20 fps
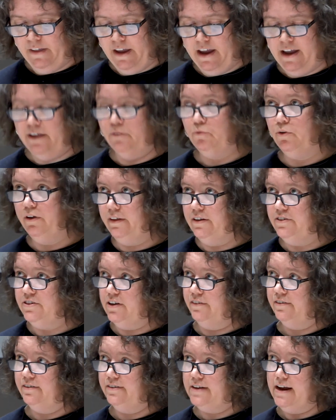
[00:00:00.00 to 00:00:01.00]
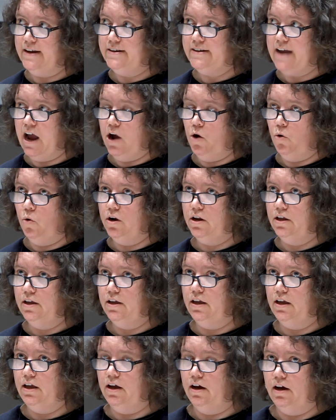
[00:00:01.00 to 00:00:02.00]
And it really does stand out
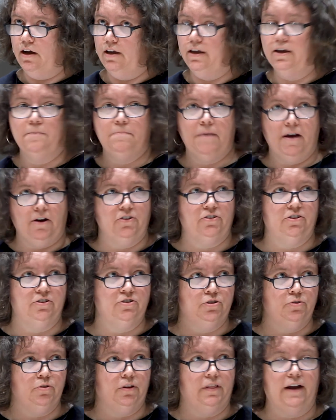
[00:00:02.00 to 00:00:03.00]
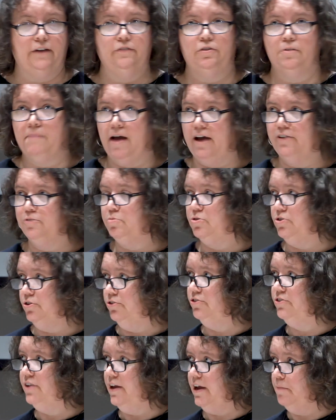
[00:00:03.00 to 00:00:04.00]
in comparison to a lot of the
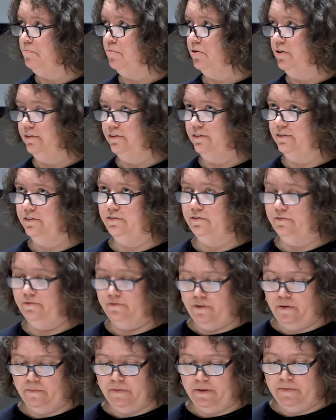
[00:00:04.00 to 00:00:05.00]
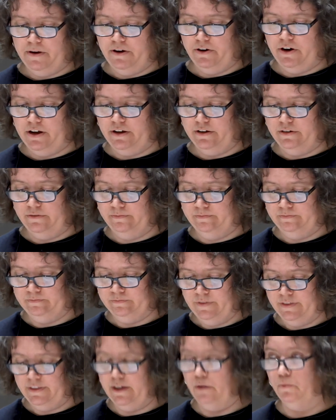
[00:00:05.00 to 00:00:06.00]
mass-produced aprons from the period
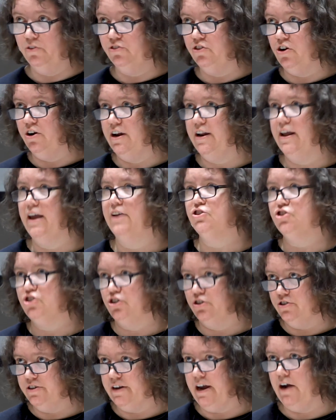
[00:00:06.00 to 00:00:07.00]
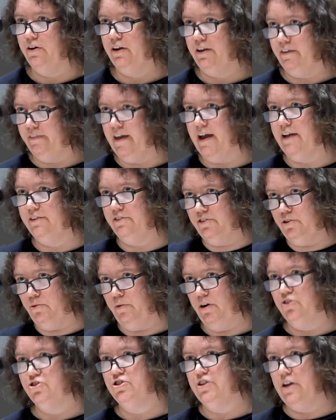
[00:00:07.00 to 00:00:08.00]
that were starting to get churned out in that
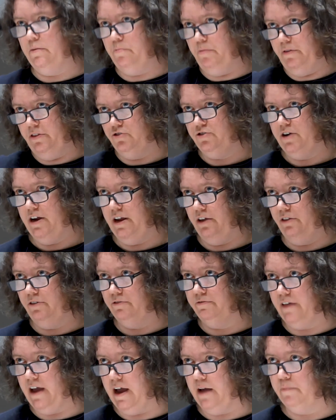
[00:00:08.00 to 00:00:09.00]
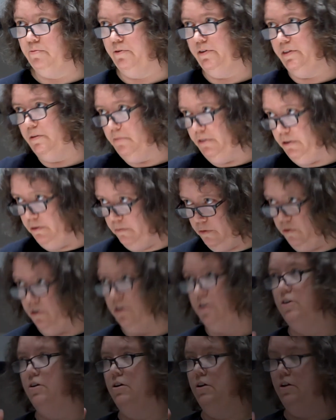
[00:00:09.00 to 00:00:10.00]
square shape with the triangular flap with the blue
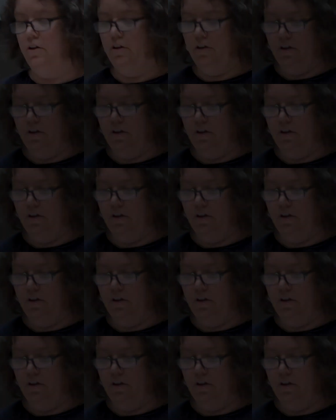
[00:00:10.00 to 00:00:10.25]
border.